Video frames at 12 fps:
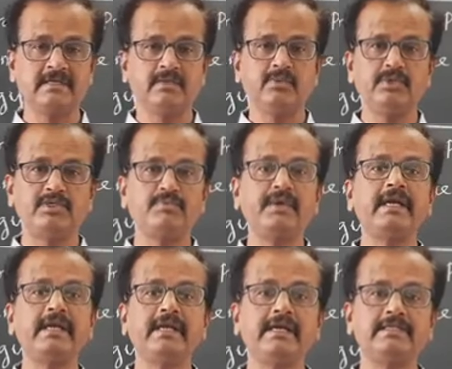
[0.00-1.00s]
which
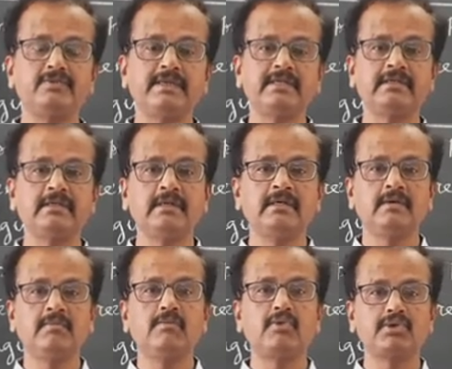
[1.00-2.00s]
mainly deals
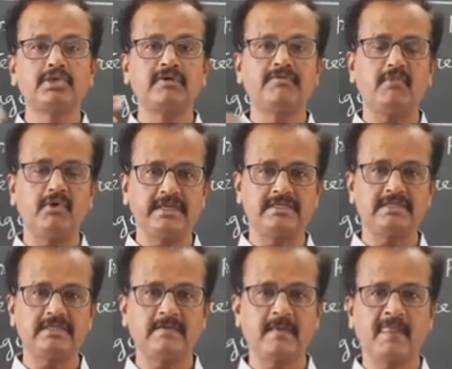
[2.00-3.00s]
with motion of bodies,
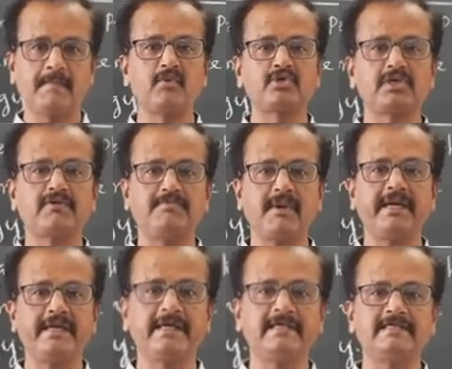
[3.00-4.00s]
motion of
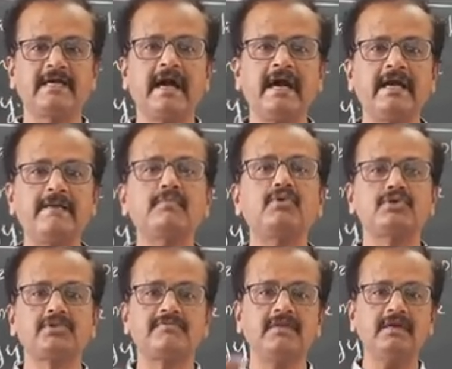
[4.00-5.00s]
particles and motion
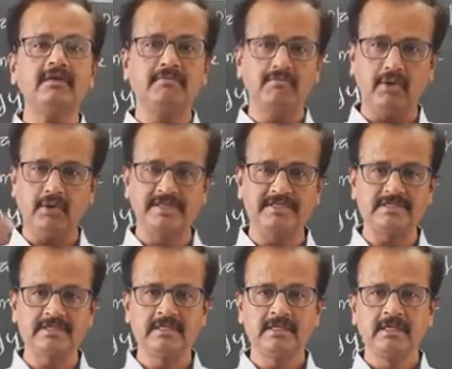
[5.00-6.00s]
of the
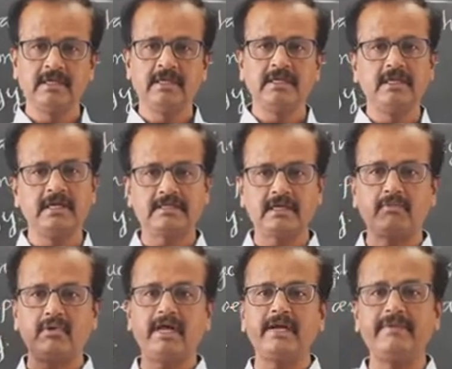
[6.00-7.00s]
bodies. Here
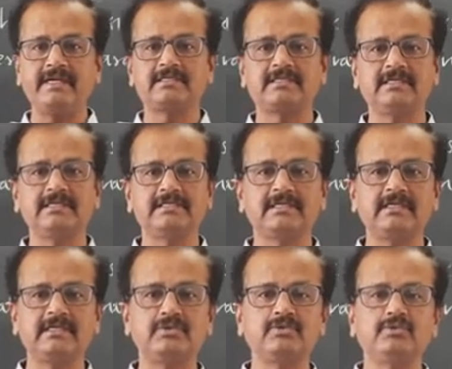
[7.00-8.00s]
thermodynamics is
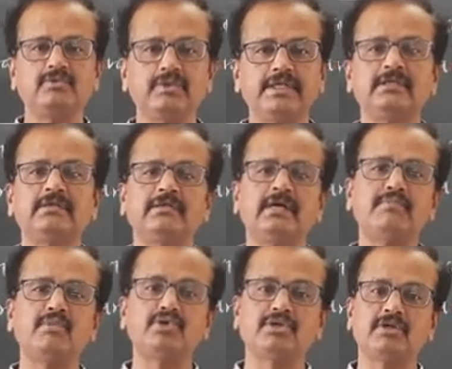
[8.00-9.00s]
nothing to do with the
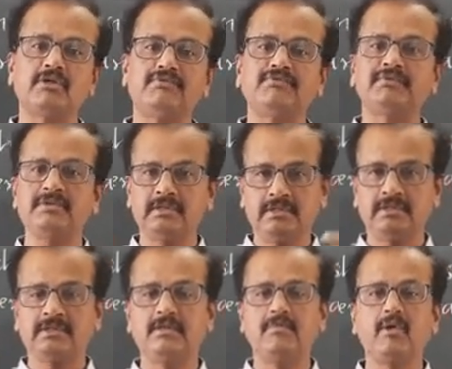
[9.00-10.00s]
motion
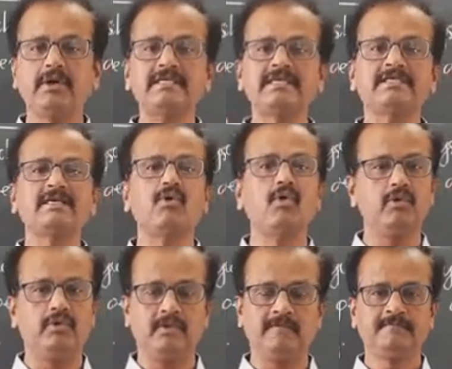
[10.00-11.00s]
of the bodies as a
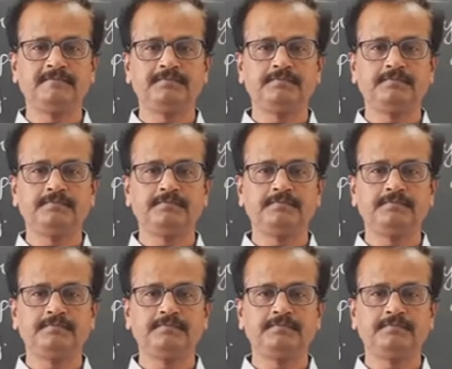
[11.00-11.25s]
whole.